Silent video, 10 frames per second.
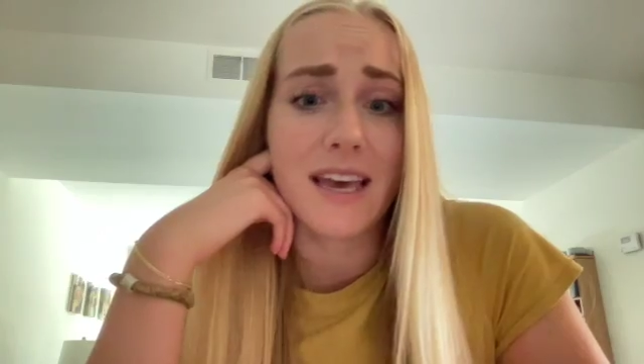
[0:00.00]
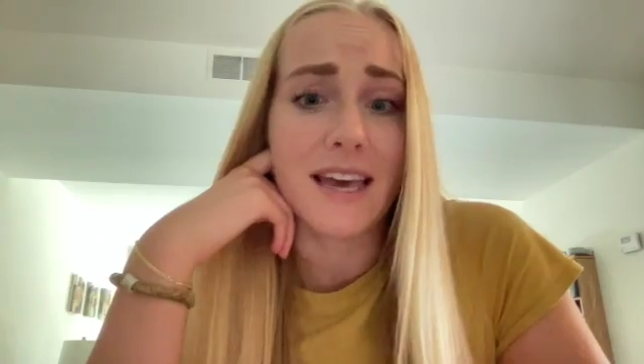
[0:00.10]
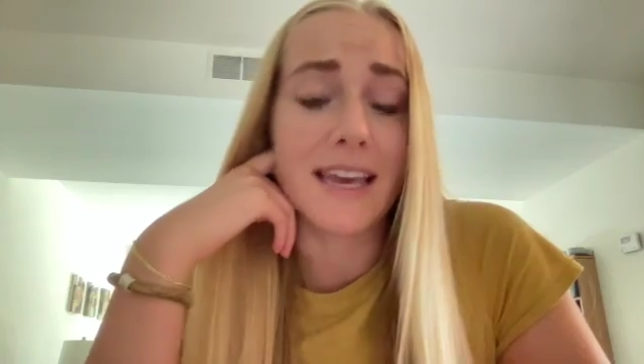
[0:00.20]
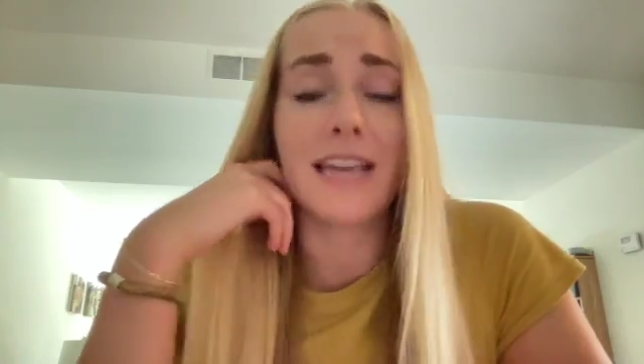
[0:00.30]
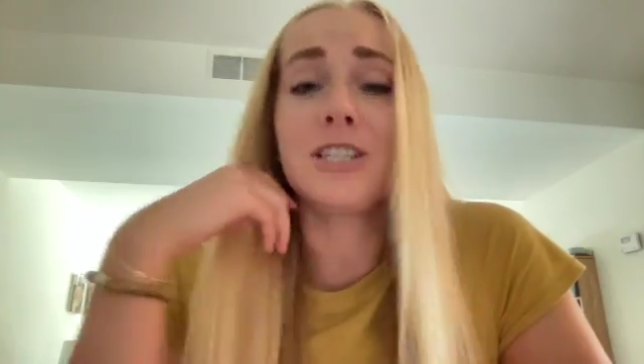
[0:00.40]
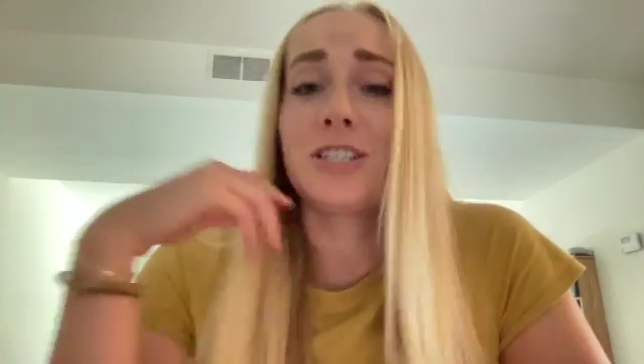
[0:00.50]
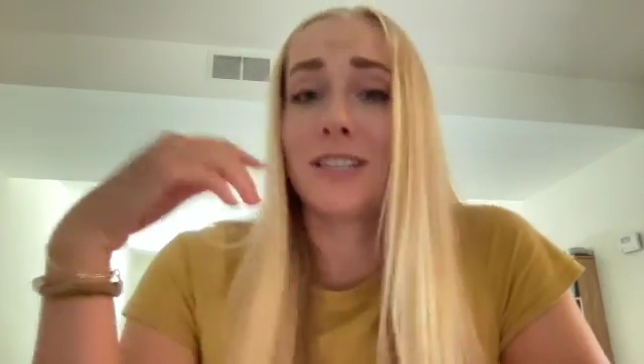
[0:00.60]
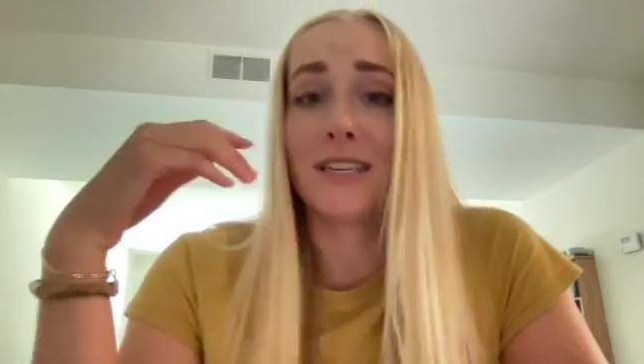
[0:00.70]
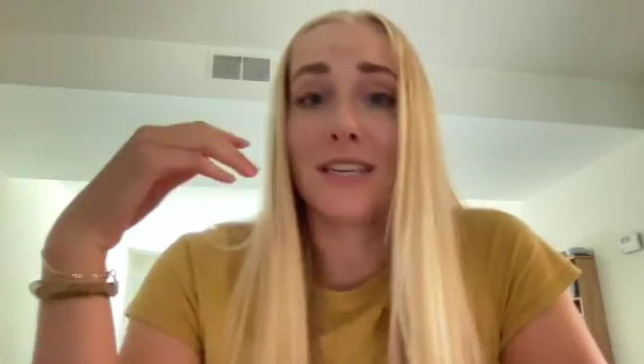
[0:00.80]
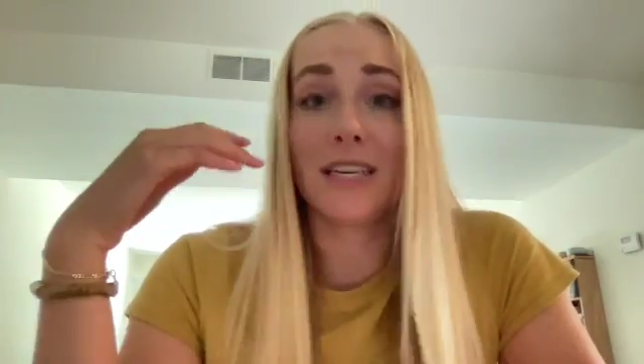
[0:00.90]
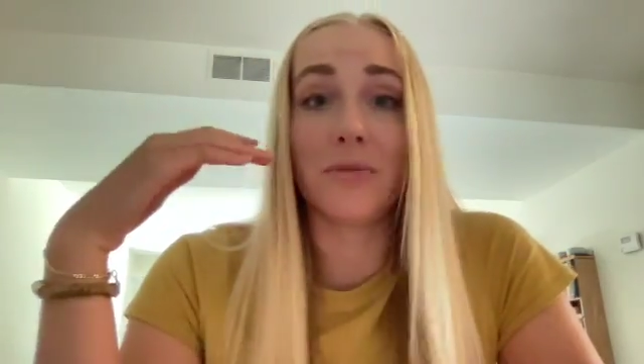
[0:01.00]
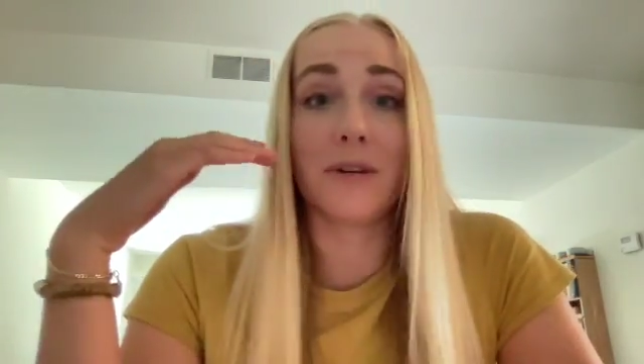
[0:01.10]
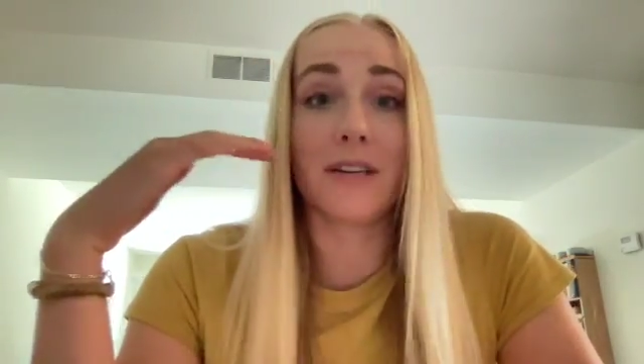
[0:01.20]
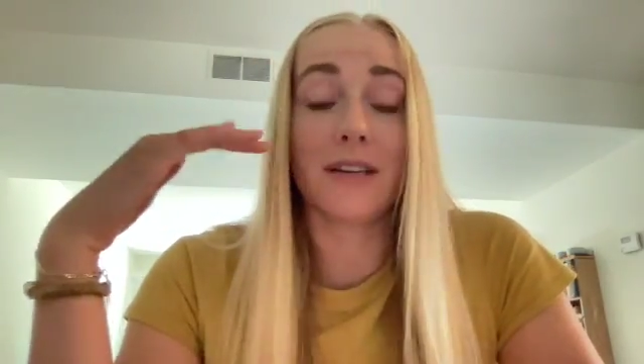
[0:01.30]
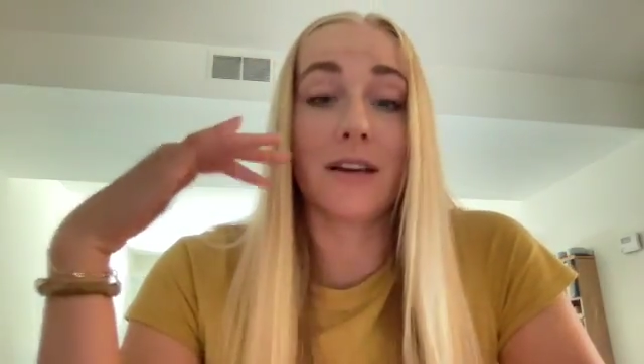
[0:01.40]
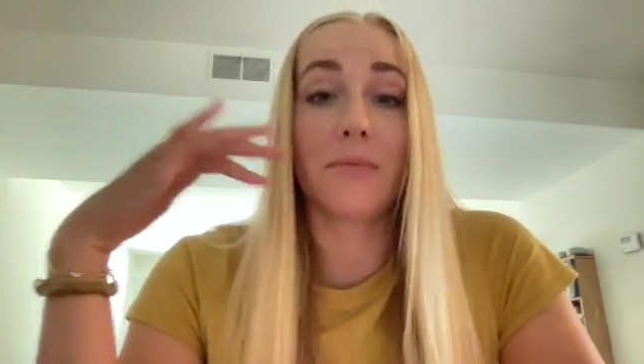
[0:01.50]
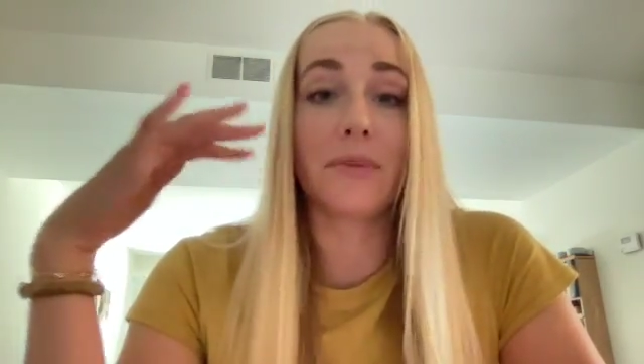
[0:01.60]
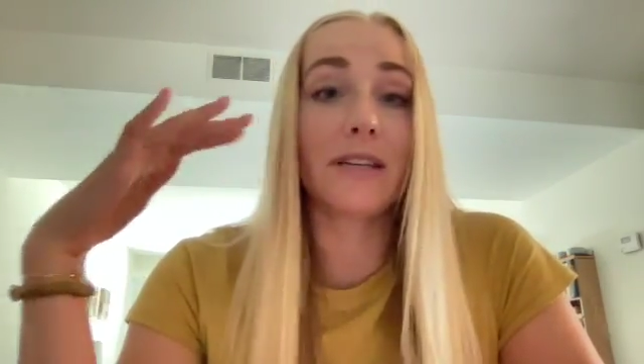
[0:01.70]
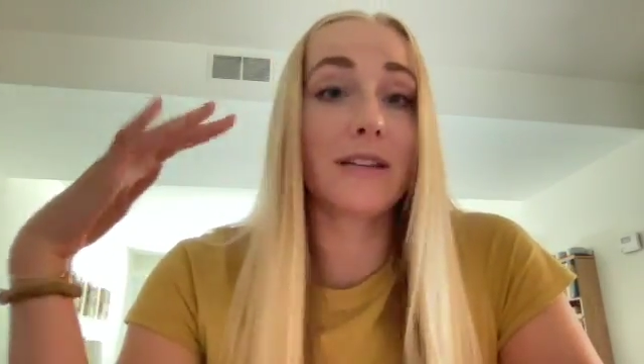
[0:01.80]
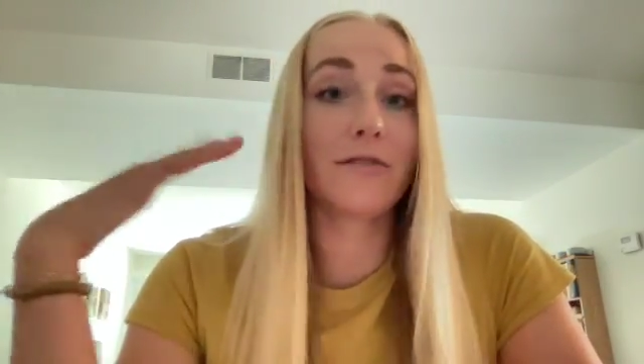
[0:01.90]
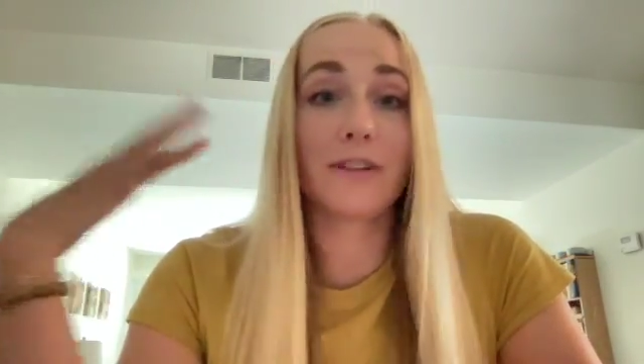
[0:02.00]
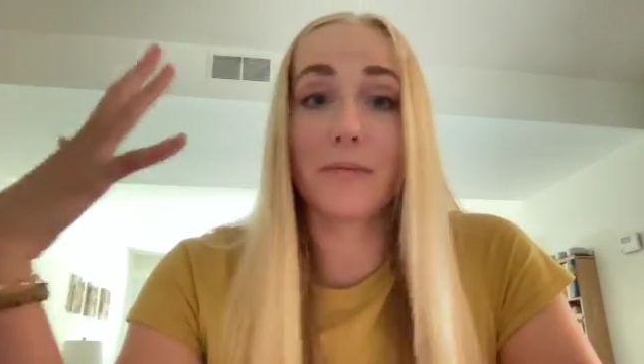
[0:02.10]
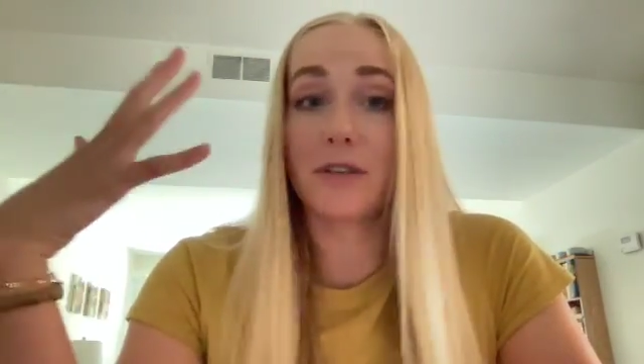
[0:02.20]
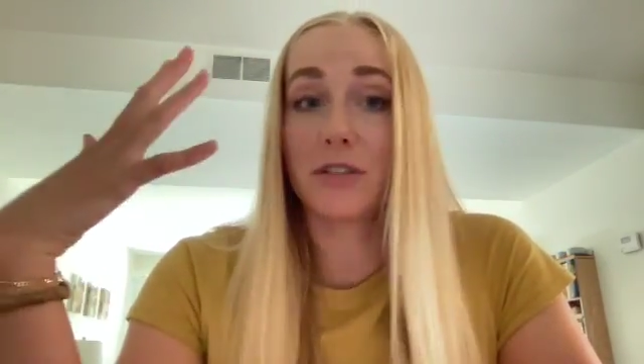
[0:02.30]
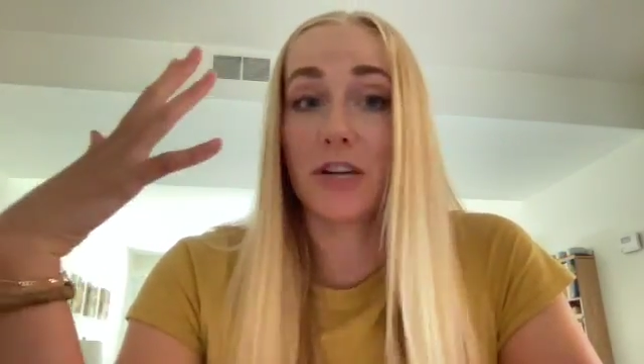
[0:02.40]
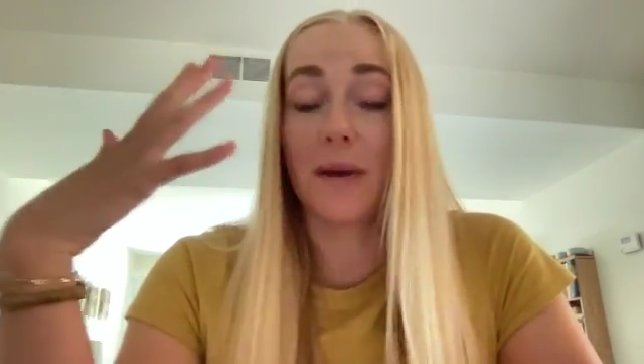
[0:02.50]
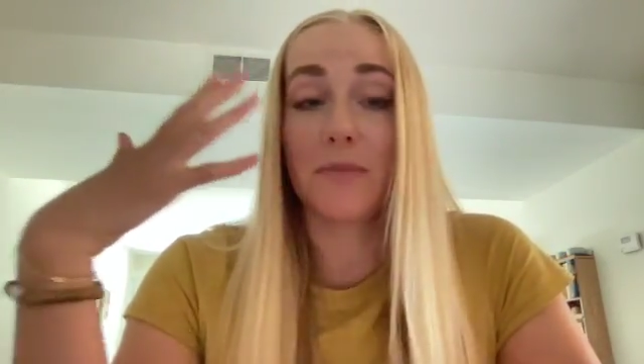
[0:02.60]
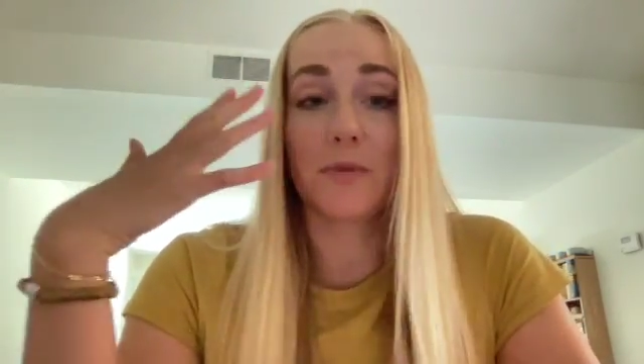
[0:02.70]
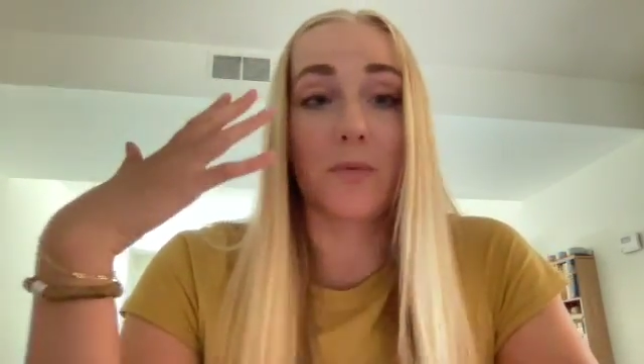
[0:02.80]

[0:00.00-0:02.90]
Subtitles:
Occasionally, he would completely flip the script,